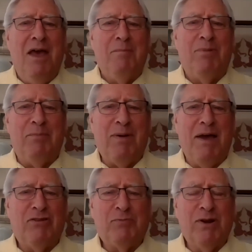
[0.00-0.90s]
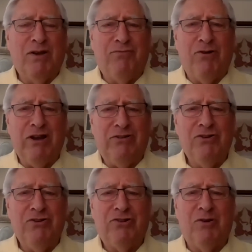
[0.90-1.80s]
But by the spring of
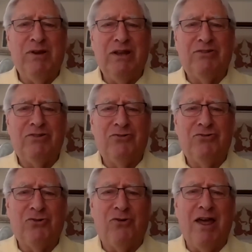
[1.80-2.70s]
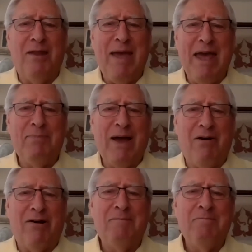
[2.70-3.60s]
42, Germany is so short on
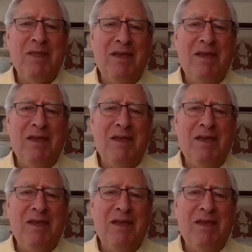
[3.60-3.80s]
manpower